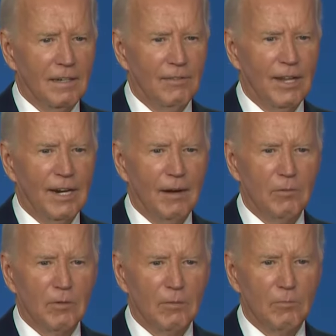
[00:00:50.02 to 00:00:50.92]
And then I
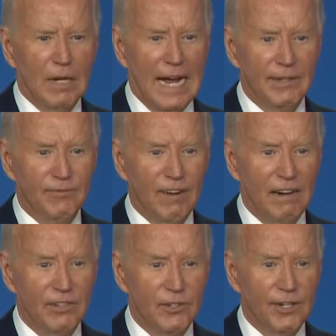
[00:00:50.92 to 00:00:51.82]
added
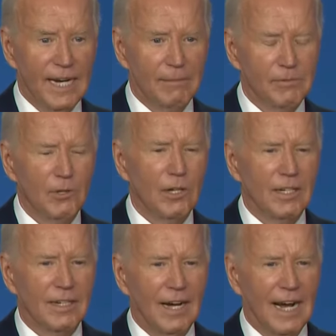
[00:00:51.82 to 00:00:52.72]
5 other names. Look,
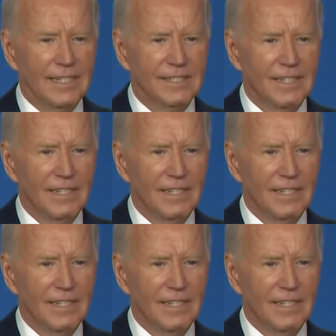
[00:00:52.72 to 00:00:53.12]
guys,